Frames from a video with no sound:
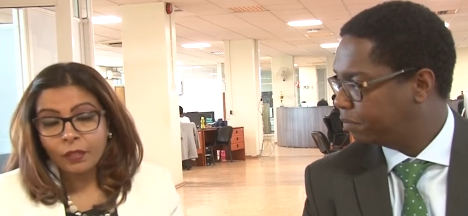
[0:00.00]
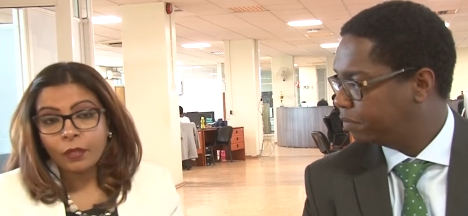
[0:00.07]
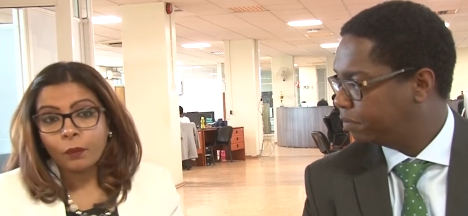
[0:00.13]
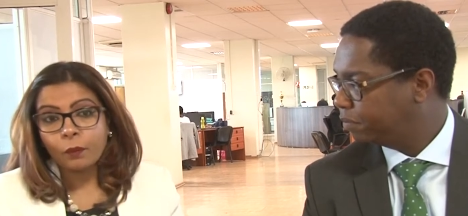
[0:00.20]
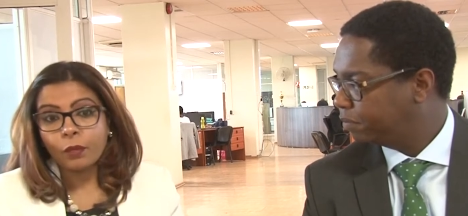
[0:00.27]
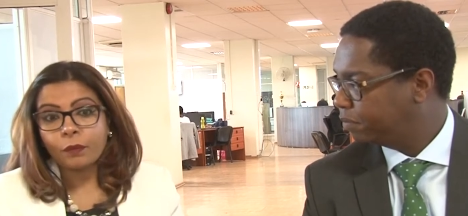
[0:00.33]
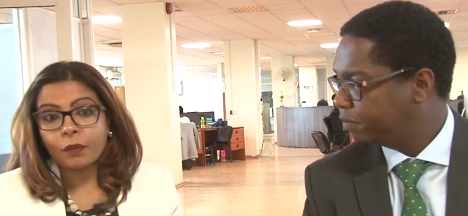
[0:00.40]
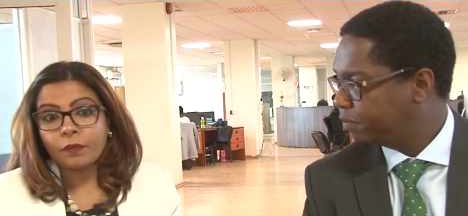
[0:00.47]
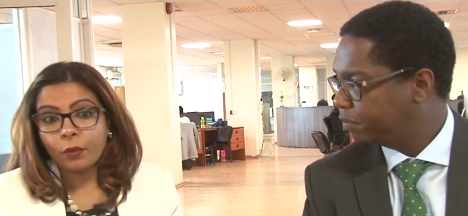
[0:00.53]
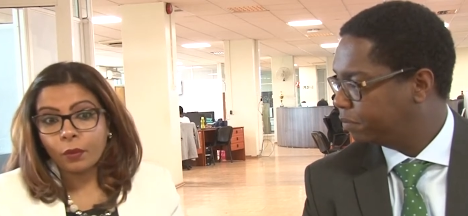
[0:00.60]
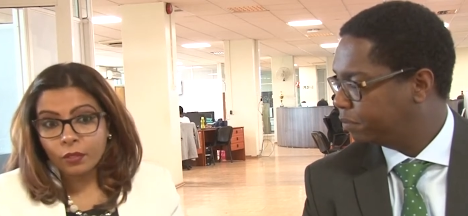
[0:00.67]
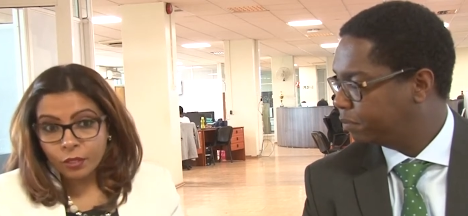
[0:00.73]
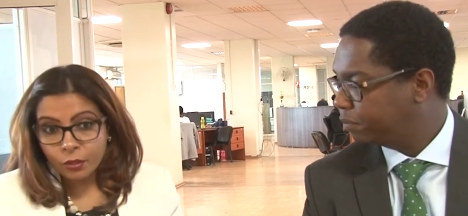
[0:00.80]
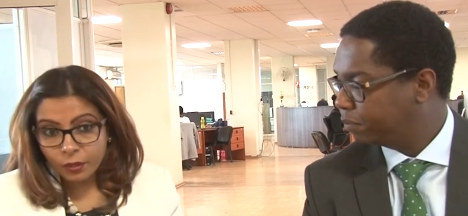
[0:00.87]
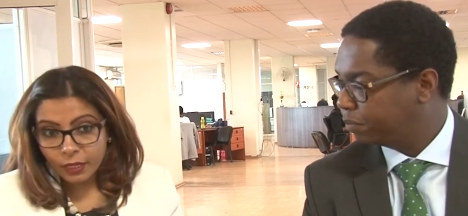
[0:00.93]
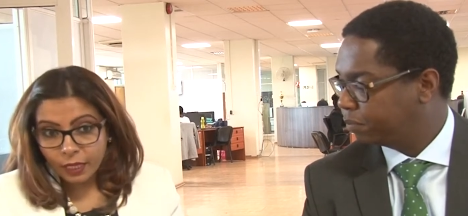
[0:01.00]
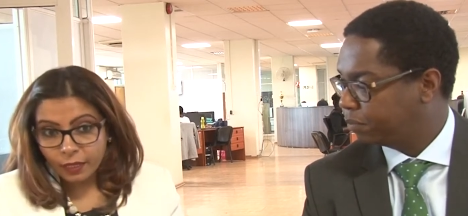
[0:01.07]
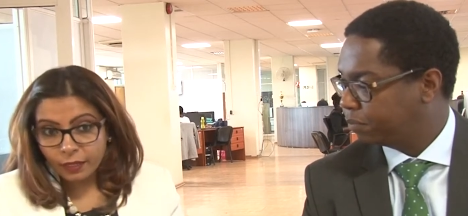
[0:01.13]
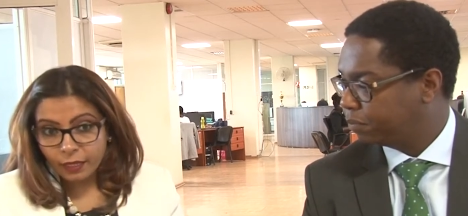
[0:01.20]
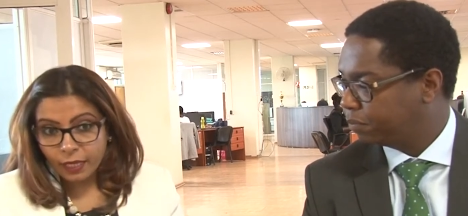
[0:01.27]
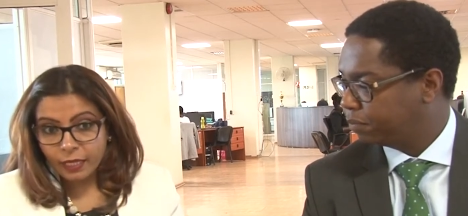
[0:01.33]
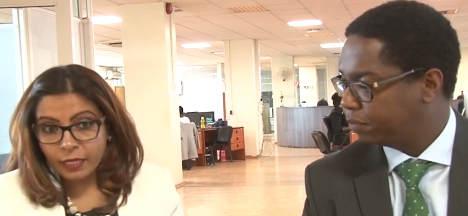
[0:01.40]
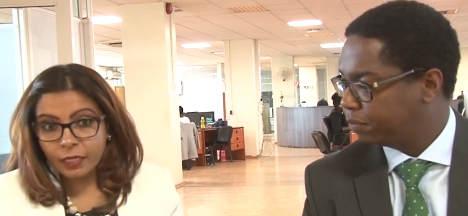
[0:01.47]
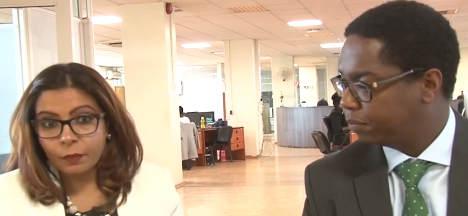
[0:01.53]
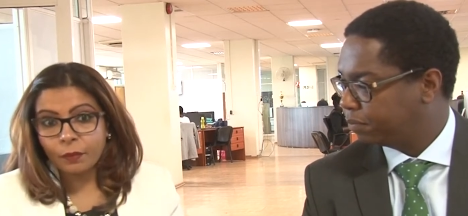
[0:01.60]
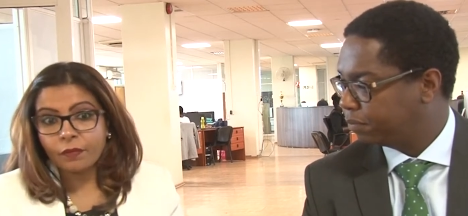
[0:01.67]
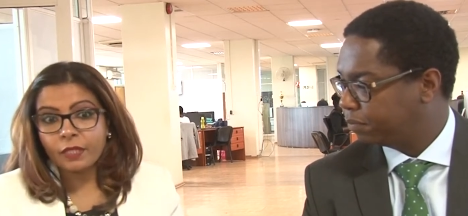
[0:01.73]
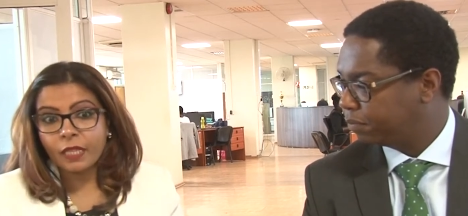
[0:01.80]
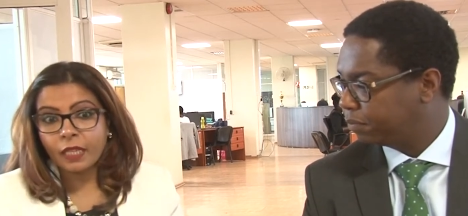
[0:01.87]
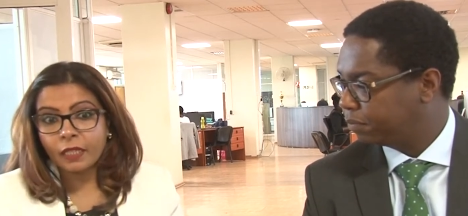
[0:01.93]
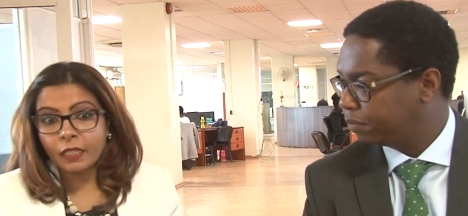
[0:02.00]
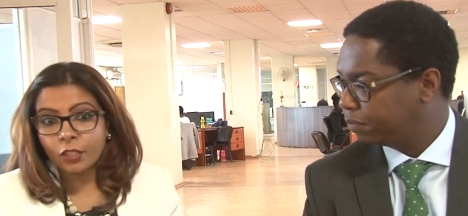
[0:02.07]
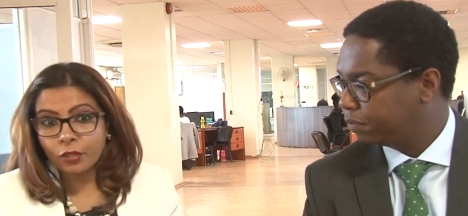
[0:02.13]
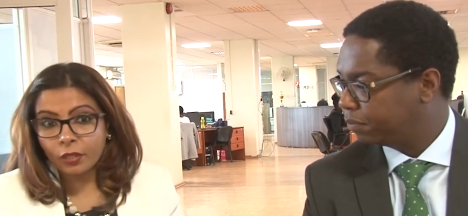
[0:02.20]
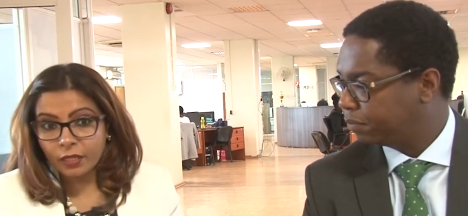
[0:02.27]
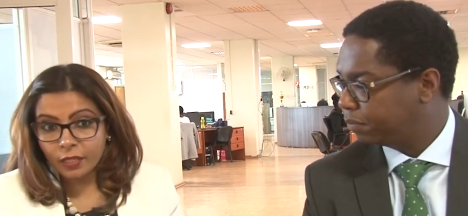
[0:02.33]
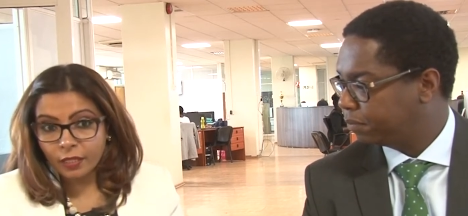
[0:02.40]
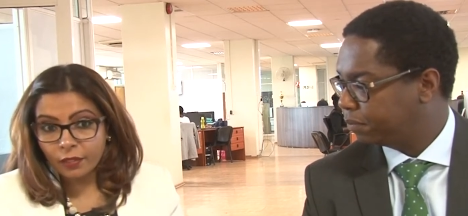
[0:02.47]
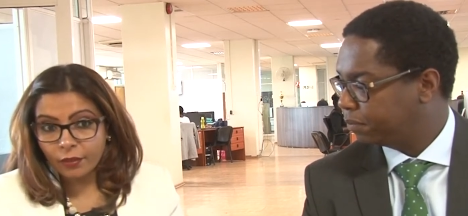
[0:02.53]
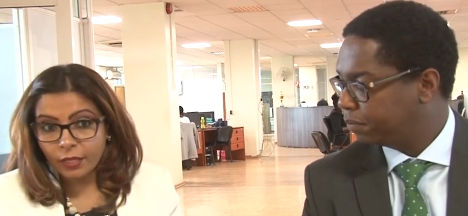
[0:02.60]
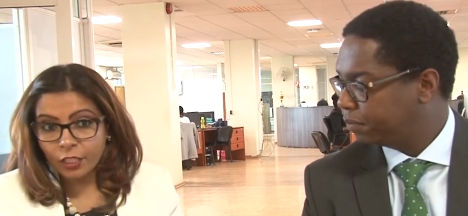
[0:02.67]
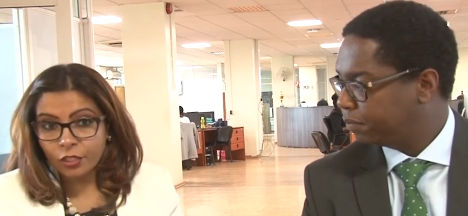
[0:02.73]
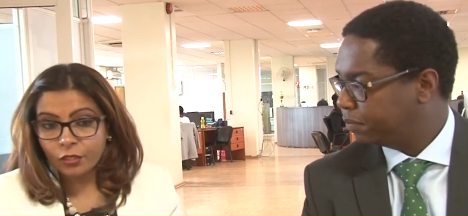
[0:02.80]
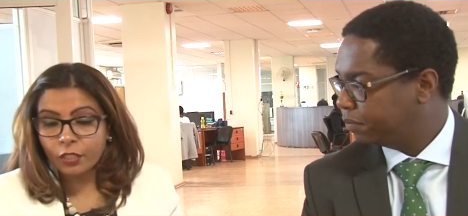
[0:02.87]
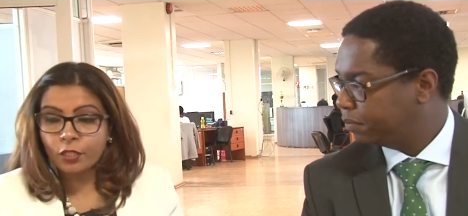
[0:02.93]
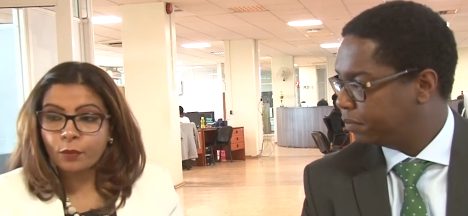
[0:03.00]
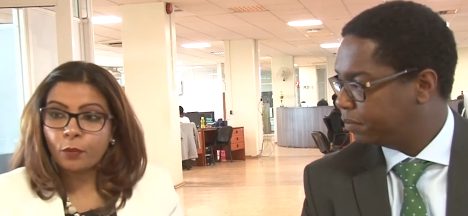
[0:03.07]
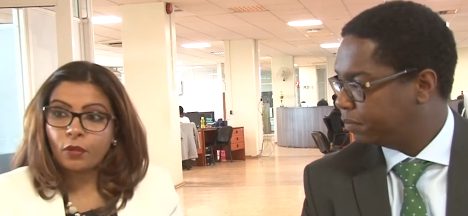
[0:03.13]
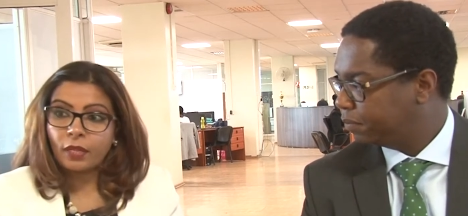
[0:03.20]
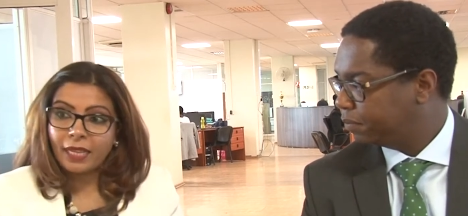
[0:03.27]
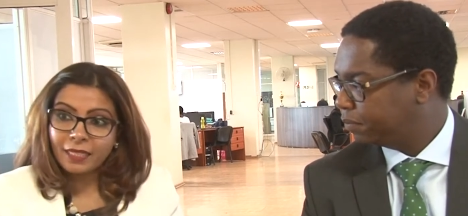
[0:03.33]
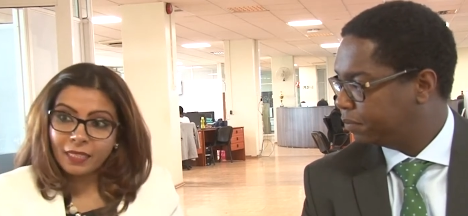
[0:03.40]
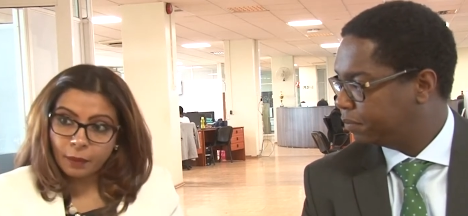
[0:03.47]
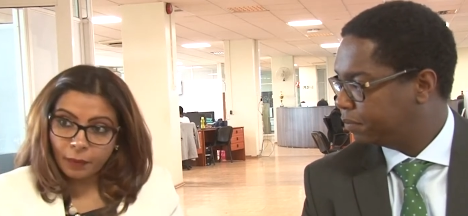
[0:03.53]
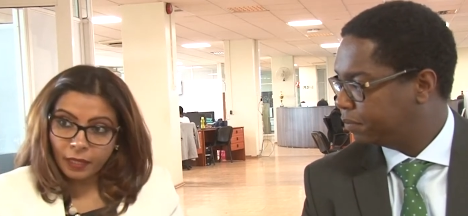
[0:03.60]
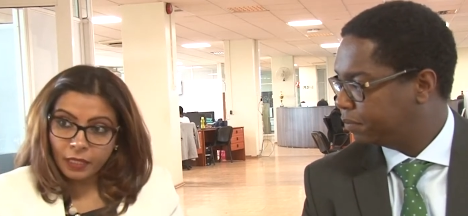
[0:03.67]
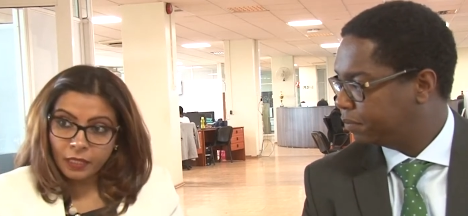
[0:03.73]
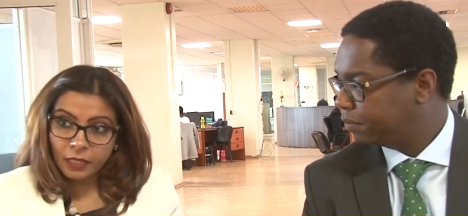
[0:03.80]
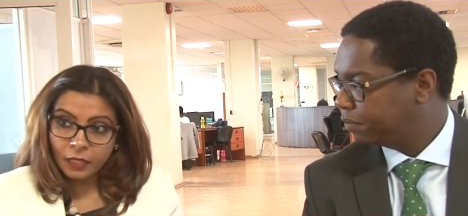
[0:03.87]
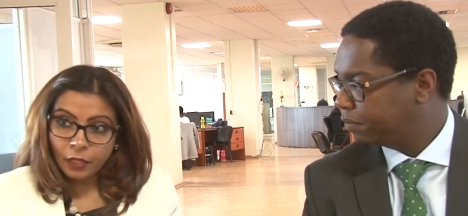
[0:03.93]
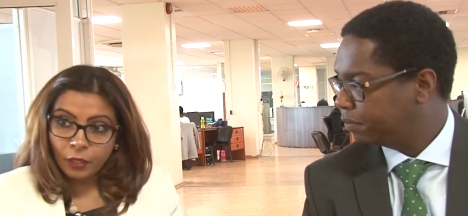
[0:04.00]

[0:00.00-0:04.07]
Speaker 1: What we've also done is we've taken into consideration the small SMEs